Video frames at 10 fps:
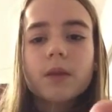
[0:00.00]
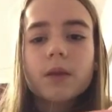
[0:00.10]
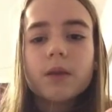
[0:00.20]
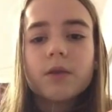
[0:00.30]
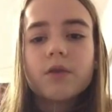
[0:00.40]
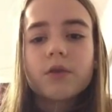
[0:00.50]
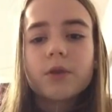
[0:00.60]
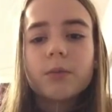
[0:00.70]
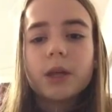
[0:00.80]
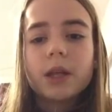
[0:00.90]
And it's just
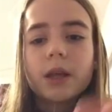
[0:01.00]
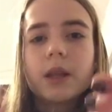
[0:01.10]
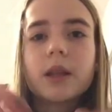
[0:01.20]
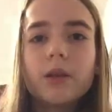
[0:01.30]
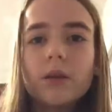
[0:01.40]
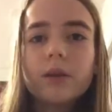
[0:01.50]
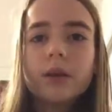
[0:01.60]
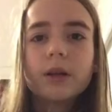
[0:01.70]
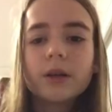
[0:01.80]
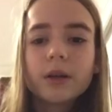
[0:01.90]
going to be like little
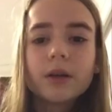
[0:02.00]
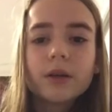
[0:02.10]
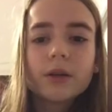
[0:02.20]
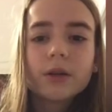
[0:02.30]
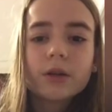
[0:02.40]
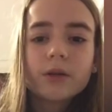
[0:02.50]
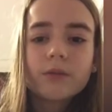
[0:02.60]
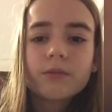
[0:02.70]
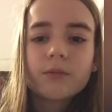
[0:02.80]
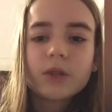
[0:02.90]

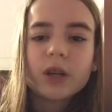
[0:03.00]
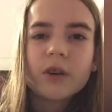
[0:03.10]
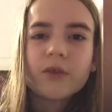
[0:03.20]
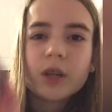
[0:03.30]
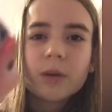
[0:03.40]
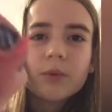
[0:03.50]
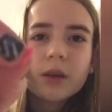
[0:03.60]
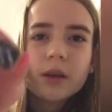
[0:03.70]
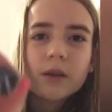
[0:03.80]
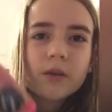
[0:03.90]
tuft type
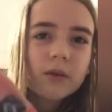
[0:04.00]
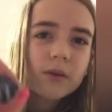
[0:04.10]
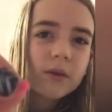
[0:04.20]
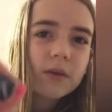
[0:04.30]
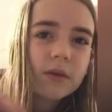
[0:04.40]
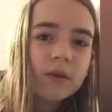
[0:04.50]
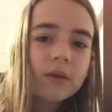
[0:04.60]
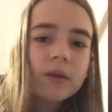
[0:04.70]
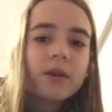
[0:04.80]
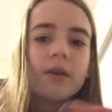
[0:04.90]
things
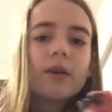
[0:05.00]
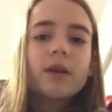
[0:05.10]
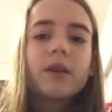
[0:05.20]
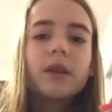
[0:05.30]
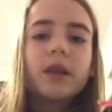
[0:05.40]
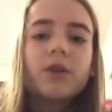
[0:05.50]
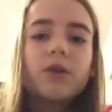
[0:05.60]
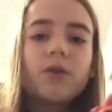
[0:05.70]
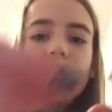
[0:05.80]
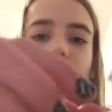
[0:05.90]
that
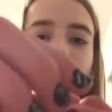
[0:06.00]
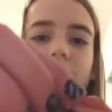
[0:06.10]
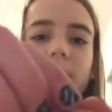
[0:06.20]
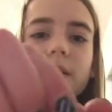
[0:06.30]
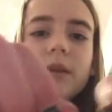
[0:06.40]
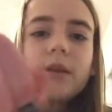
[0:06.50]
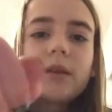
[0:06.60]
you flatten,